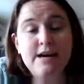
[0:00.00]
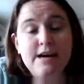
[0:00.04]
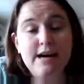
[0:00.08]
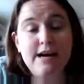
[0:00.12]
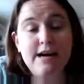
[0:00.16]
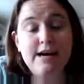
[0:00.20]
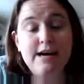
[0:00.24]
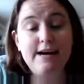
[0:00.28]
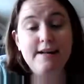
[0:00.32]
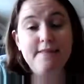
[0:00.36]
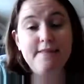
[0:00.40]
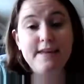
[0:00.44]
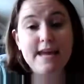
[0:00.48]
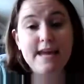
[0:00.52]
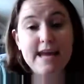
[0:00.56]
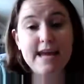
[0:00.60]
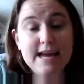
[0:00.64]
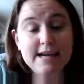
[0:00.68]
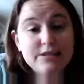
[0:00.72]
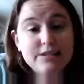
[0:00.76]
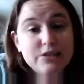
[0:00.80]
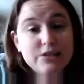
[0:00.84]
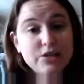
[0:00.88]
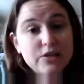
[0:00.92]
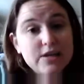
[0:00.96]
The
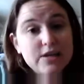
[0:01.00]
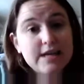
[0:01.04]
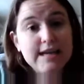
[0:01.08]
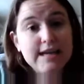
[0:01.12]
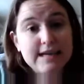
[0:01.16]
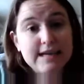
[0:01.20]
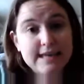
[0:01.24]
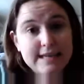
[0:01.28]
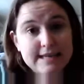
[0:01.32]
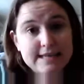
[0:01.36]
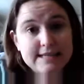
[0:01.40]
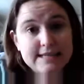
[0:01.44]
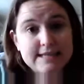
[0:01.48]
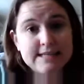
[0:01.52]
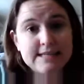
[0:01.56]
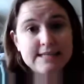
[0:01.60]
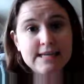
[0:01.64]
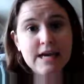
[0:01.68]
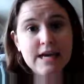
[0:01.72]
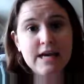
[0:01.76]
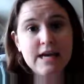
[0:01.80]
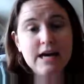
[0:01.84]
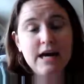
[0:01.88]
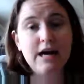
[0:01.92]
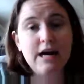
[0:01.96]
answer is
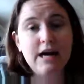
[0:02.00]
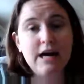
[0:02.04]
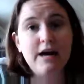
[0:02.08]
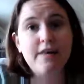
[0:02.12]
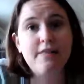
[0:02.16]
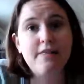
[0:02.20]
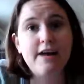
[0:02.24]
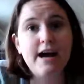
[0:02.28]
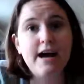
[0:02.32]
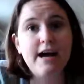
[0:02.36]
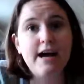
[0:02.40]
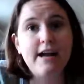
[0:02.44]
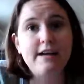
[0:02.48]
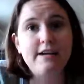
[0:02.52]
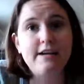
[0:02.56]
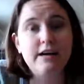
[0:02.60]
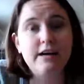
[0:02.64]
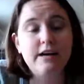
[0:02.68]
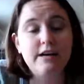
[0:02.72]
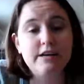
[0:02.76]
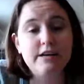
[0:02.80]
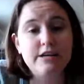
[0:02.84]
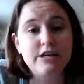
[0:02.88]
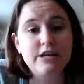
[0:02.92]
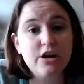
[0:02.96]
that
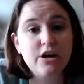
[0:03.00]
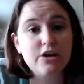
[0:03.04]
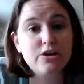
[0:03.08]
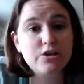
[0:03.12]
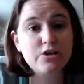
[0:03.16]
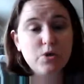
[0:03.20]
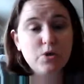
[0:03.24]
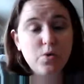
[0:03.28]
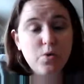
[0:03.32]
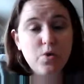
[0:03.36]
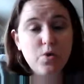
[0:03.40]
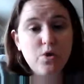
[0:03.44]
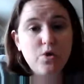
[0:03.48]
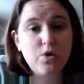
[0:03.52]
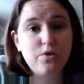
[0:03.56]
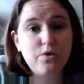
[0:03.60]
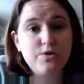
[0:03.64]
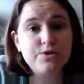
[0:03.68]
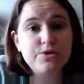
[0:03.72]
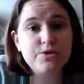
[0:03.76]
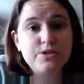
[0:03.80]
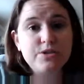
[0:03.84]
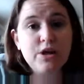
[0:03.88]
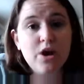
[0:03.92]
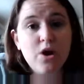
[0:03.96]
young
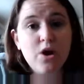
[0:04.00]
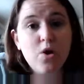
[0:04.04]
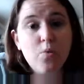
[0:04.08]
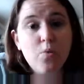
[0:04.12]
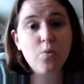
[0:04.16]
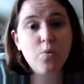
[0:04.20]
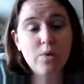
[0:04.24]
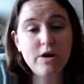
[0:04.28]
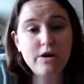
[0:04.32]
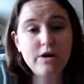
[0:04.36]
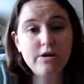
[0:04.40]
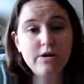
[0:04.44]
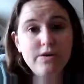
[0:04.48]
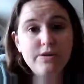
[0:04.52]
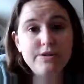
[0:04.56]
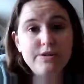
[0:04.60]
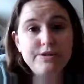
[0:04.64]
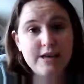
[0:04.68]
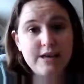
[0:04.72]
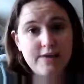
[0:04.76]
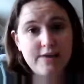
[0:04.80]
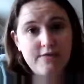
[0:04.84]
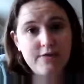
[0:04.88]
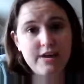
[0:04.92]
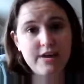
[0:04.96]
squirrels will
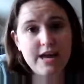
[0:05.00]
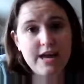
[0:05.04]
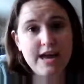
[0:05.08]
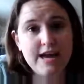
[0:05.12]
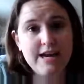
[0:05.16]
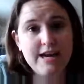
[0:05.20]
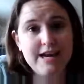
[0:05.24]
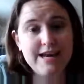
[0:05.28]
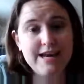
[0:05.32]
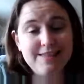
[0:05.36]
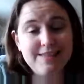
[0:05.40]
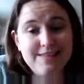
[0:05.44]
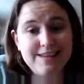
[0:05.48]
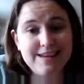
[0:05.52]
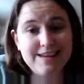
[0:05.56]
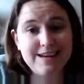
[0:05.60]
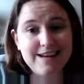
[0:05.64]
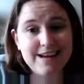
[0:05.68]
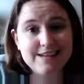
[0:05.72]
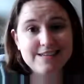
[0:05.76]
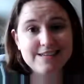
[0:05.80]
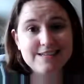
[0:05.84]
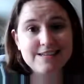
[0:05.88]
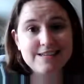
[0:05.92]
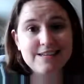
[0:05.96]
defecate in the
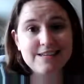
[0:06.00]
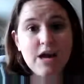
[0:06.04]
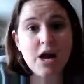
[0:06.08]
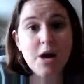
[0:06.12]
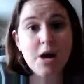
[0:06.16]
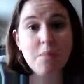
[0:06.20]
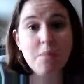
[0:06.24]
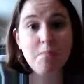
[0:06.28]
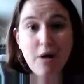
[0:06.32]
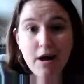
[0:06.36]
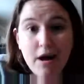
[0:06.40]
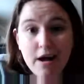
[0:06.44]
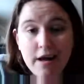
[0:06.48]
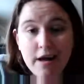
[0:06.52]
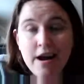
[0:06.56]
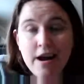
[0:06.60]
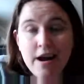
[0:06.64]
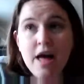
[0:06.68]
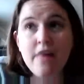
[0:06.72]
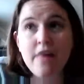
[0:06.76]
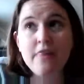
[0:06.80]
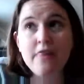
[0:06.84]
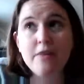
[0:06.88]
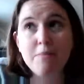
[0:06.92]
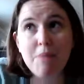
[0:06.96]
nest, but
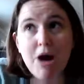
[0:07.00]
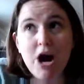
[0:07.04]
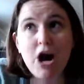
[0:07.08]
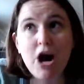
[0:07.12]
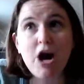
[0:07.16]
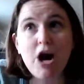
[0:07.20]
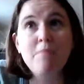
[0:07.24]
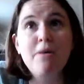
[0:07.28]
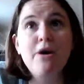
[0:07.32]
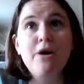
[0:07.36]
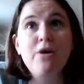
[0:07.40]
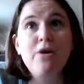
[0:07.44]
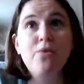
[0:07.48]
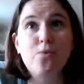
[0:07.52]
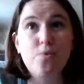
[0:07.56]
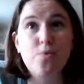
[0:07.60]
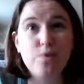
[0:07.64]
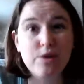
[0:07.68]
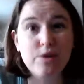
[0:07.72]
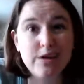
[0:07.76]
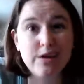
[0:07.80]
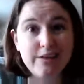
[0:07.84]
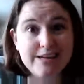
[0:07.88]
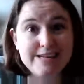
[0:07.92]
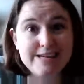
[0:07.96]
the mom
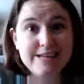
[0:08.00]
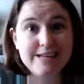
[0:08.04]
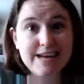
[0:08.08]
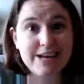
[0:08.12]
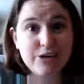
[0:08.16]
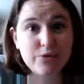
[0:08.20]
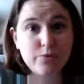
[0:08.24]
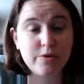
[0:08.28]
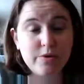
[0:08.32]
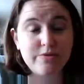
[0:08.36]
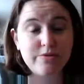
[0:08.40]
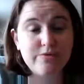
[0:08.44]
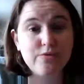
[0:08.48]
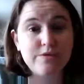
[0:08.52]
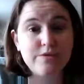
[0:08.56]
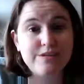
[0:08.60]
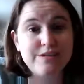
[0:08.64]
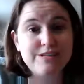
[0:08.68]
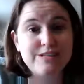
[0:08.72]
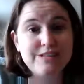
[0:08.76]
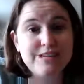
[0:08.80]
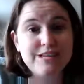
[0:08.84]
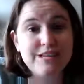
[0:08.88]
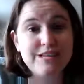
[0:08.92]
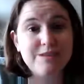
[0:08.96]
really takes one for the
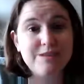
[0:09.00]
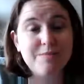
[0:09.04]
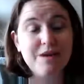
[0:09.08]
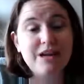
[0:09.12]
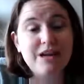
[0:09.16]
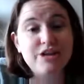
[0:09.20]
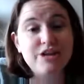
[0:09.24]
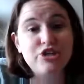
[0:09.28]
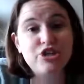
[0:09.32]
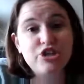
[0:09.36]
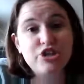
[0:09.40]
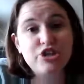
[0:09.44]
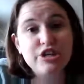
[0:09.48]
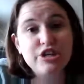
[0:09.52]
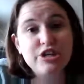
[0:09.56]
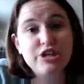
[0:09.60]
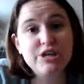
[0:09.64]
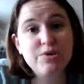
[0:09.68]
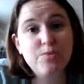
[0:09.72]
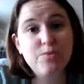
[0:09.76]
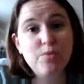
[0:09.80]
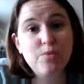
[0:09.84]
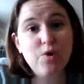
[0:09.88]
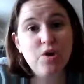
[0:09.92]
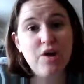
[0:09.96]
team, and she
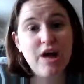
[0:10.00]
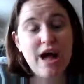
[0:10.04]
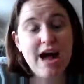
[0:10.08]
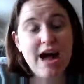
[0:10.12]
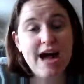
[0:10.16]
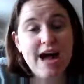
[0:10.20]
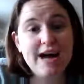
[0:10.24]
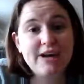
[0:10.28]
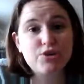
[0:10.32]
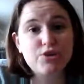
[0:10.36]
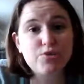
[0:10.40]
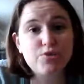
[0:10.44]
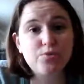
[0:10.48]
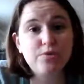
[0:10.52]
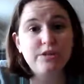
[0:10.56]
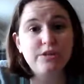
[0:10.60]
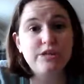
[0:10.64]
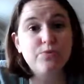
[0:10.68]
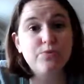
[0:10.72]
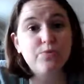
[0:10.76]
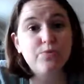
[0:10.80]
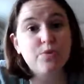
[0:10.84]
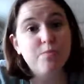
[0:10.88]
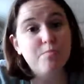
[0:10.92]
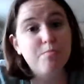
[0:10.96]
will actually
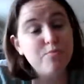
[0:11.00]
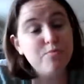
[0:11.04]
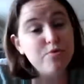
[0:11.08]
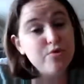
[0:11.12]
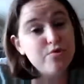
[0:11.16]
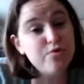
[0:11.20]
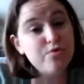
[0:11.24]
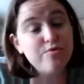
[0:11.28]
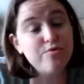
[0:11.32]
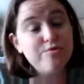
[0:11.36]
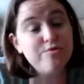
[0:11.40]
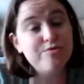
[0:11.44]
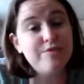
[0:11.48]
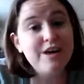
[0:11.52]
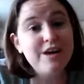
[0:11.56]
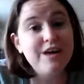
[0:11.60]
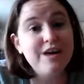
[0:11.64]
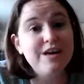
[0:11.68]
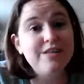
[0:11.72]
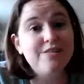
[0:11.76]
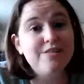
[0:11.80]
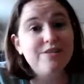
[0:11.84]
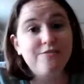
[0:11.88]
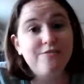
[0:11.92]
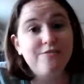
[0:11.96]
remove the